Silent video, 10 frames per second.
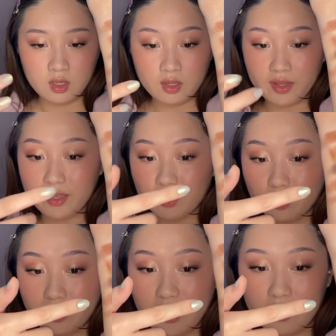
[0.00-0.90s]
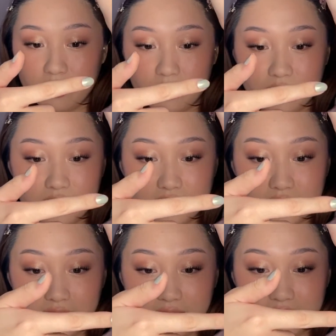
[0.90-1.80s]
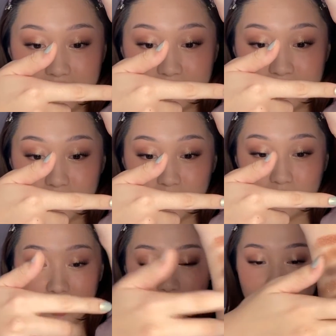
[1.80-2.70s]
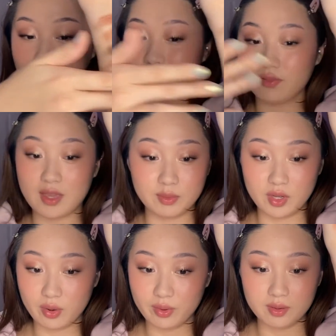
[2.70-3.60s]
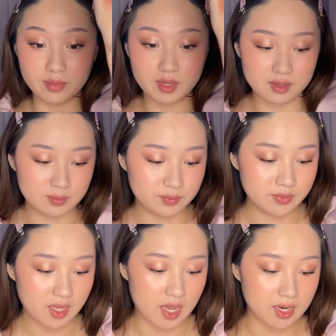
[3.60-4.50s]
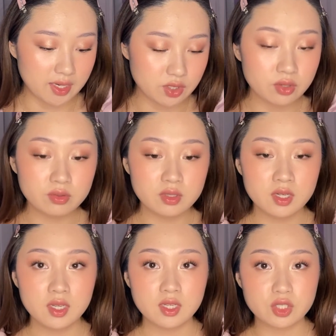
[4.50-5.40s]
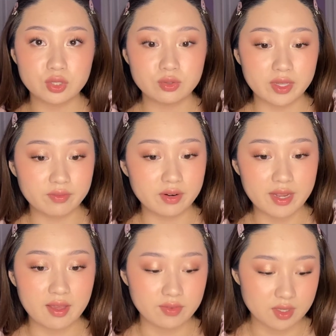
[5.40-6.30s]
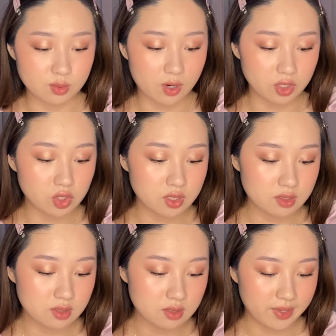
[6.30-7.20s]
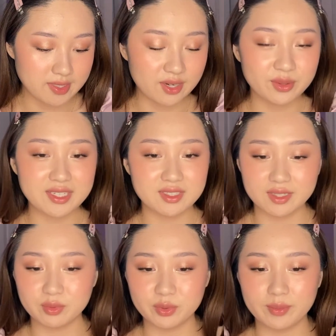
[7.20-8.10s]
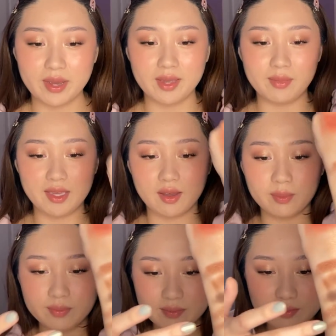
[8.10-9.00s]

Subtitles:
Like, look how nice and smooth, like it could have kept going, but, and I don't do like very heavy swatches because I don't like to like ruin my makeup.